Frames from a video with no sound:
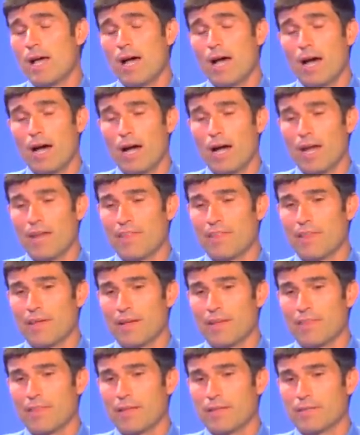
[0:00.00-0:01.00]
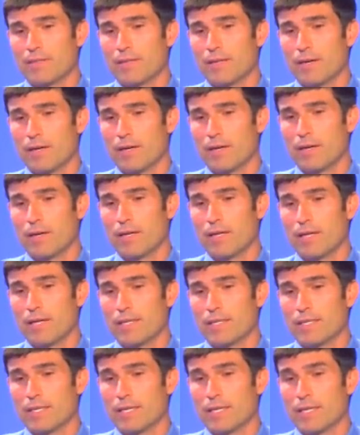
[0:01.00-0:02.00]
Uh, I think that uh,
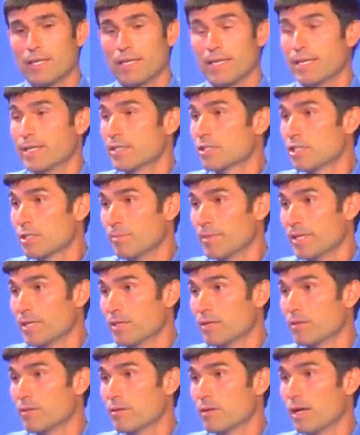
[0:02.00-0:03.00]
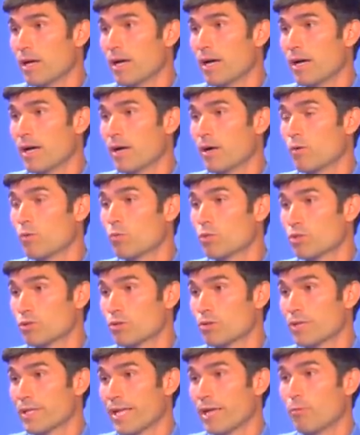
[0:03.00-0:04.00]
antihistamine uh, would
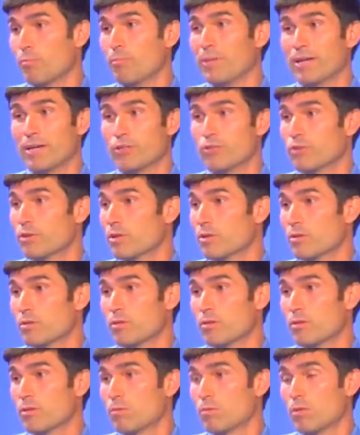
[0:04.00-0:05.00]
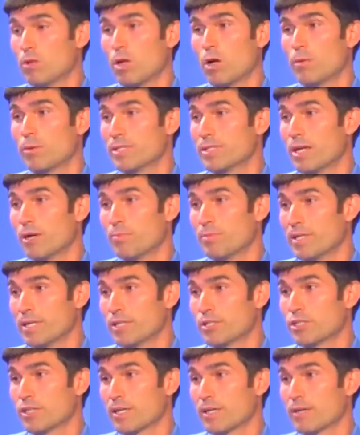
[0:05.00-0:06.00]
certainly help. Benadryl will always help the
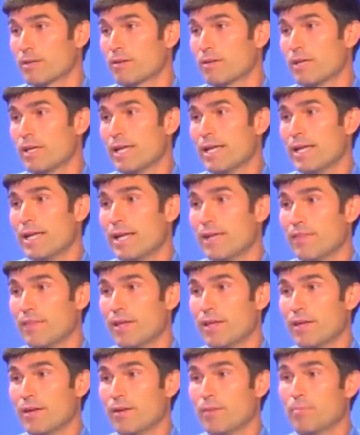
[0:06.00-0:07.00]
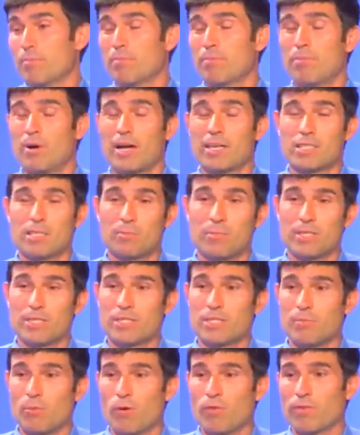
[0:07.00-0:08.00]
itching. And then possibly
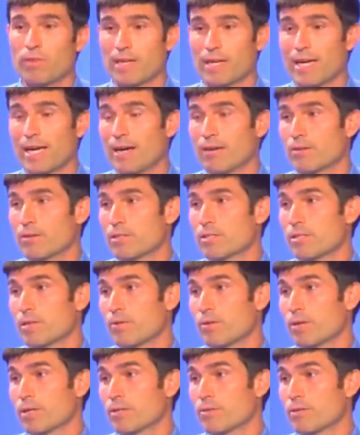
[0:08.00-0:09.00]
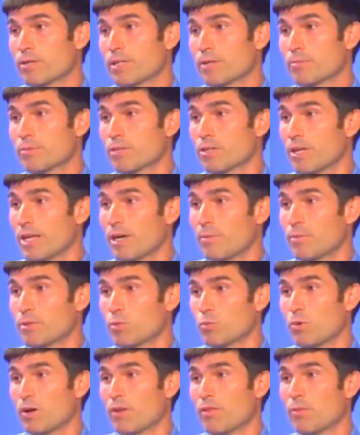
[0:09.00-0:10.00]
some over the counter steroid creams could help
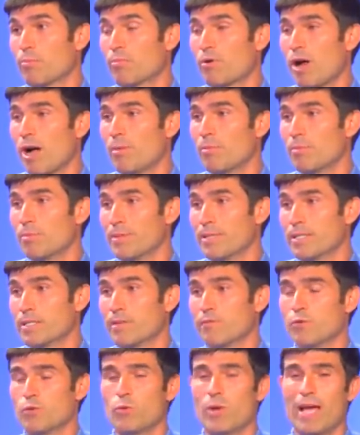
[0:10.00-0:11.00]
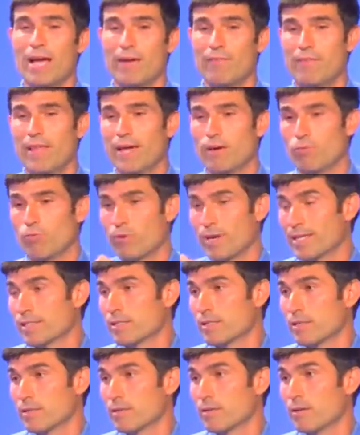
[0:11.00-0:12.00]
as well. The problem is if you have that
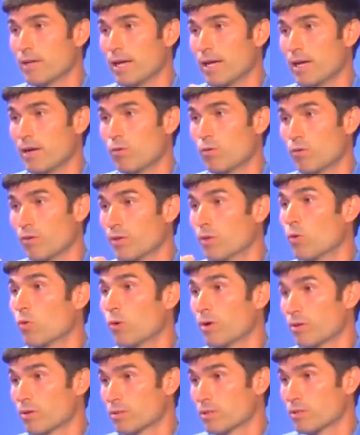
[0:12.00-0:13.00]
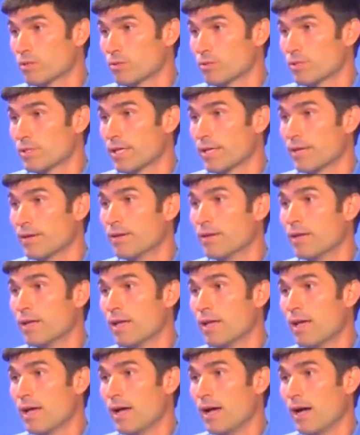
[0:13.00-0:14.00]
resin uh, or the oils, as you said,
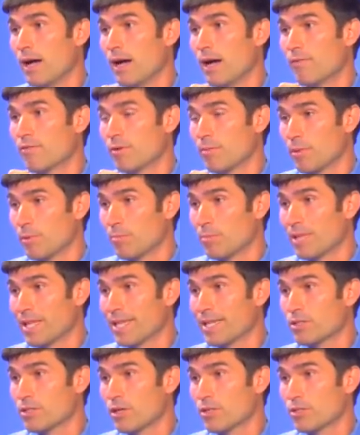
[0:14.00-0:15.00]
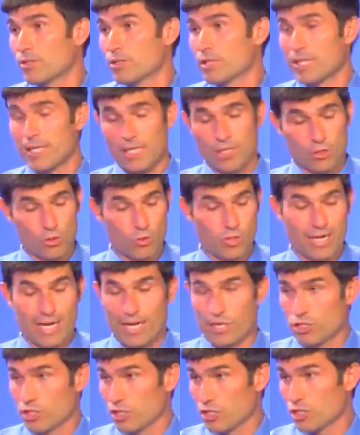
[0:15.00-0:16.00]
uh, from the plant on your skin, you can
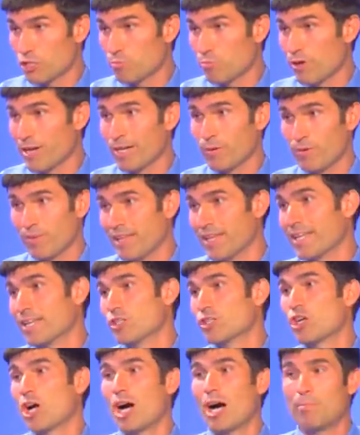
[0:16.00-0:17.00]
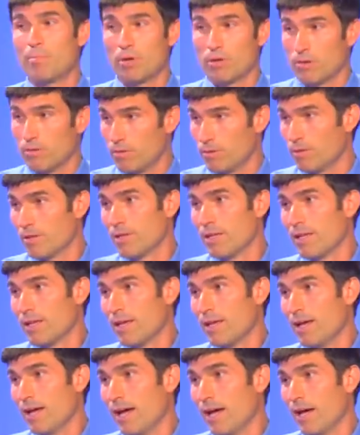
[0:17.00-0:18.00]
actually spread it with any topical
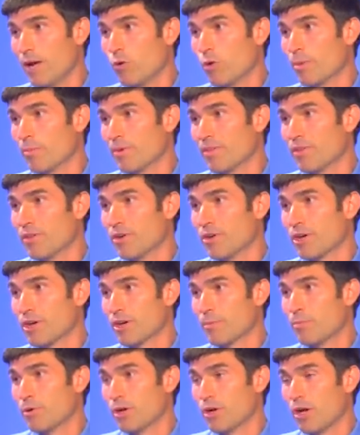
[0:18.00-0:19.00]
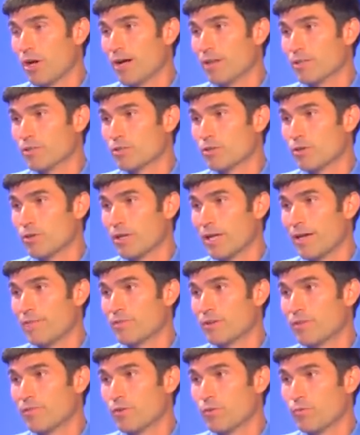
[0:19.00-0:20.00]
uh, ointment that you're going to put on. So you have
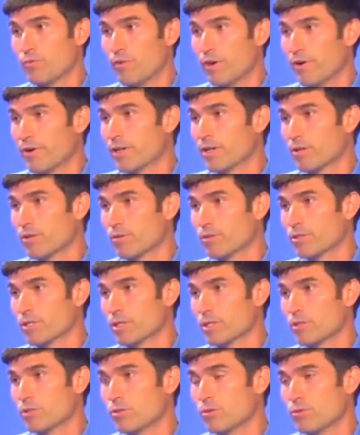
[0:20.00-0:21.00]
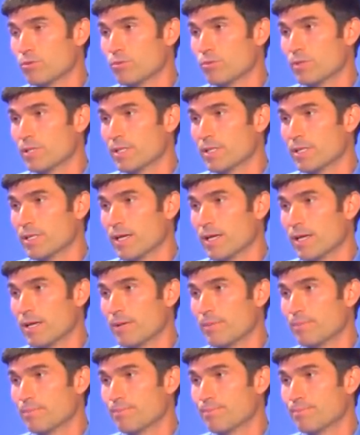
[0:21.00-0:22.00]
to, if you're very allergic to the,
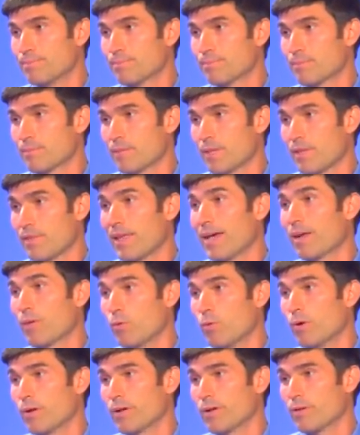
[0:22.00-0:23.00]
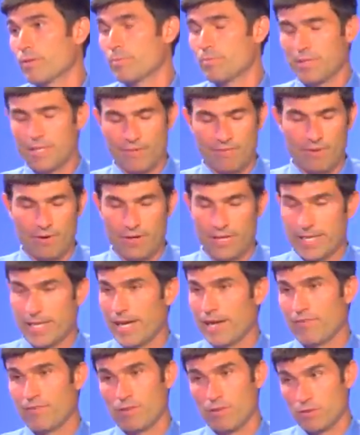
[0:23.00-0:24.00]
um, that oil, be very
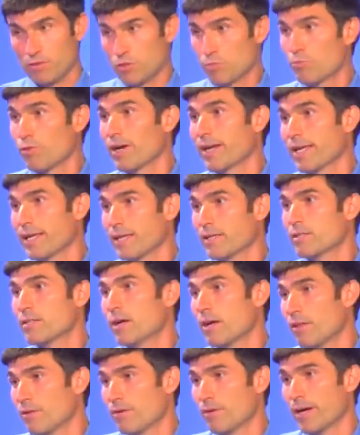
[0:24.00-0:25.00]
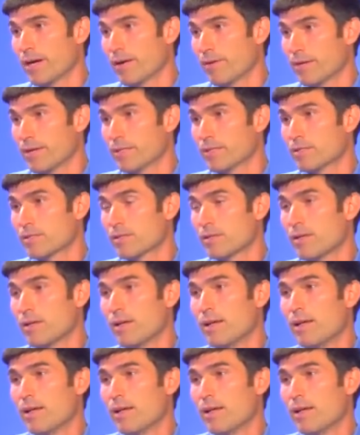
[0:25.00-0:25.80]
careful of spreading it to other areas.